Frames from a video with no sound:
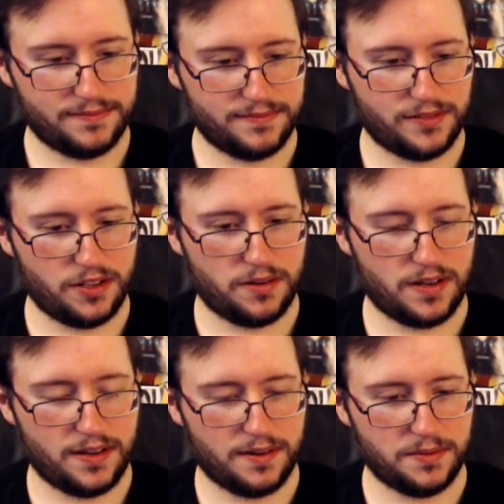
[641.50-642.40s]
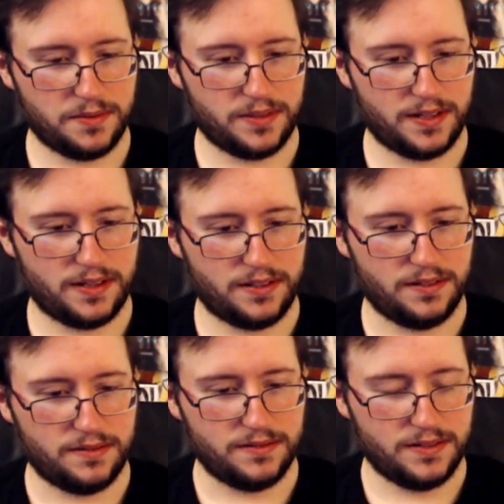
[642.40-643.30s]
So I wonder what they're going to
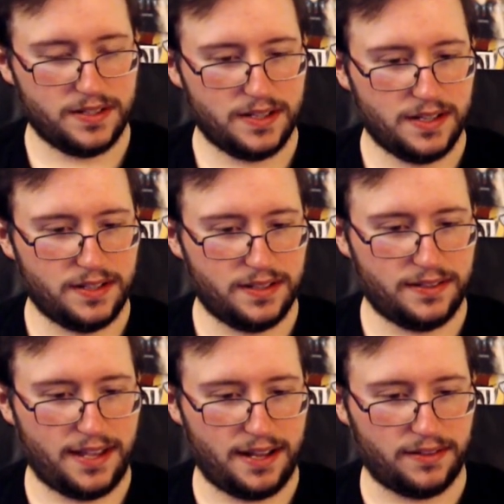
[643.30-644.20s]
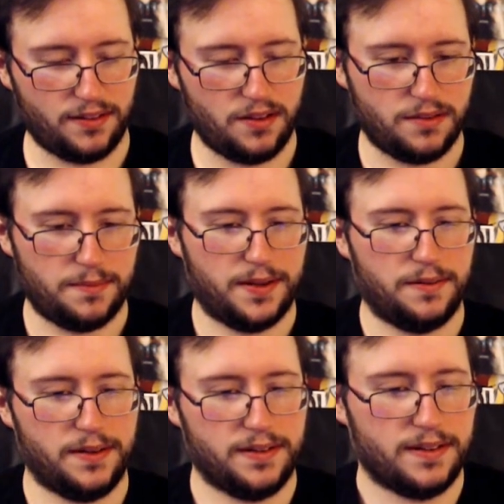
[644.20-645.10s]
do. This cat is long, by the
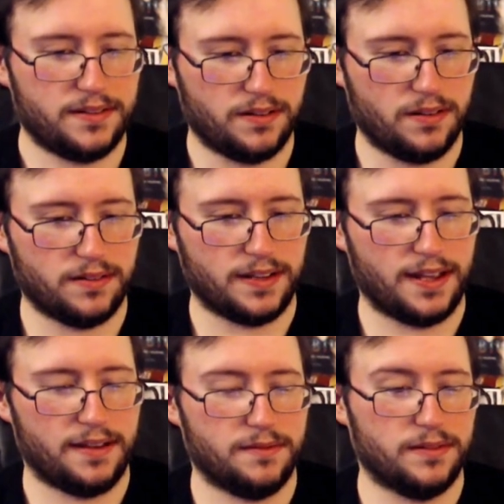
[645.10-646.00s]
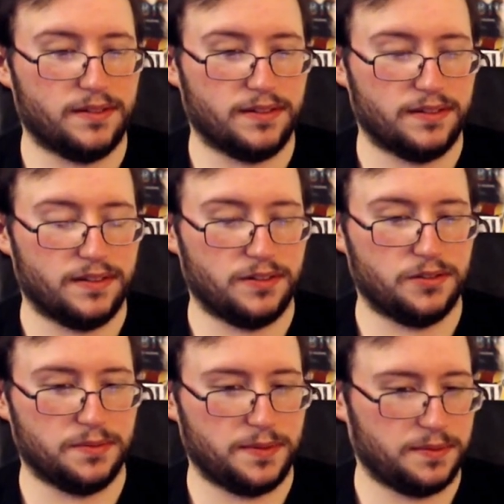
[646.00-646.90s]
way. It's a long cat. What is this?
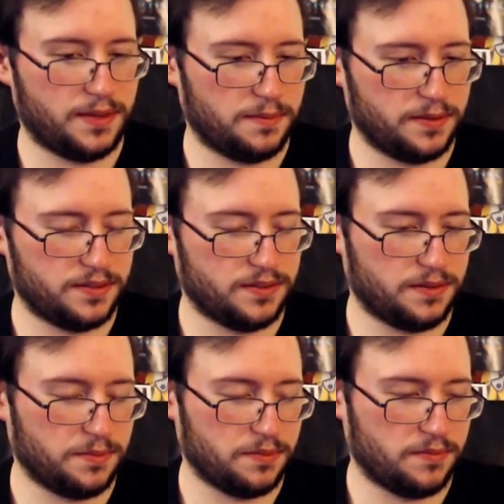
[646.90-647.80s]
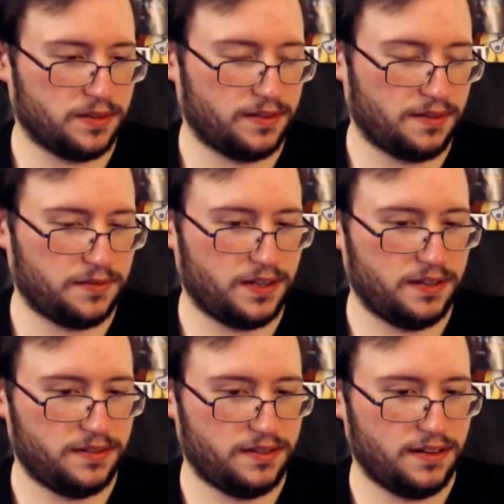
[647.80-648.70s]
Unusual Memes Compilation number
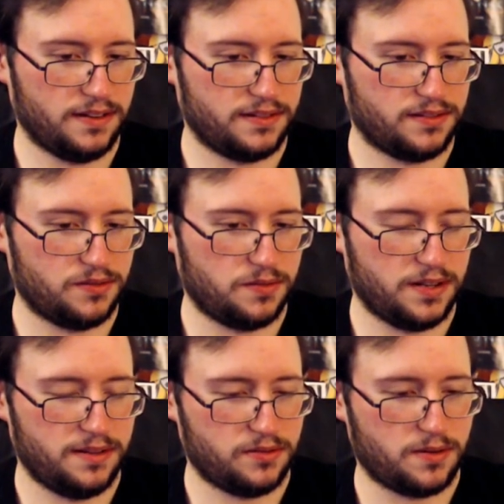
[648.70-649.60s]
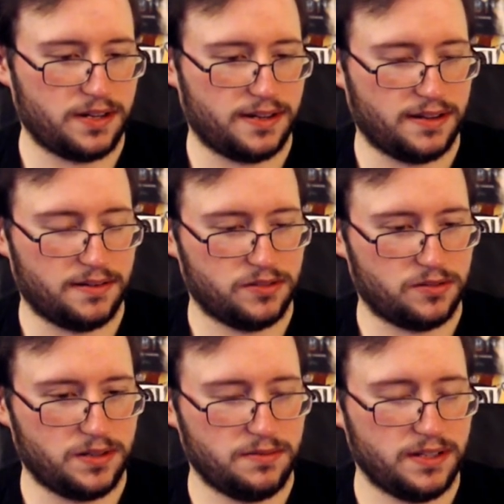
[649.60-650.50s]
176. 20 ago.
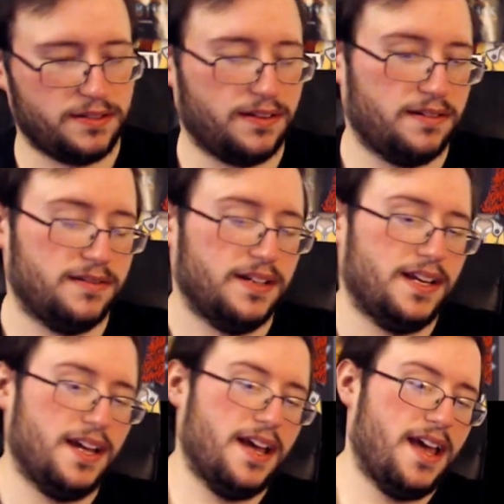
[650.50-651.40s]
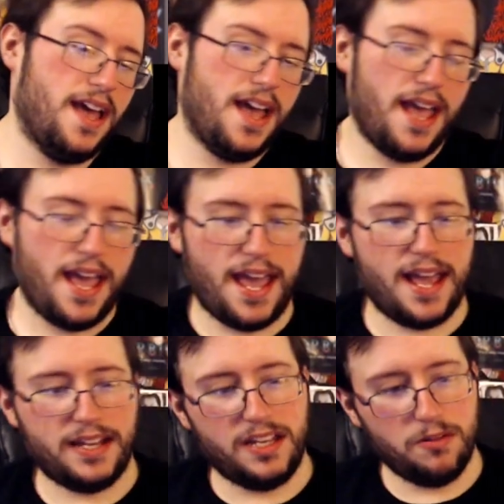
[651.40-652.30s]
20 weeks ago.
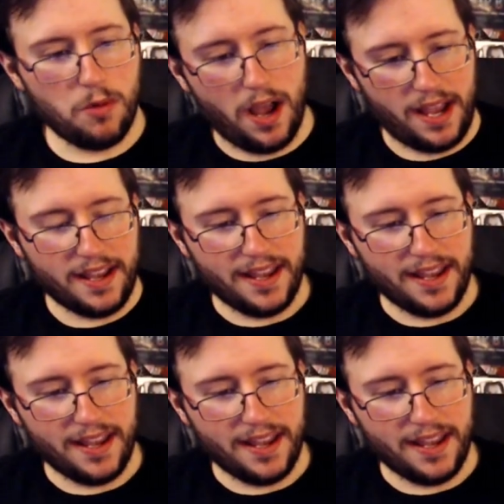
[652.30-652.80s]
Anyway.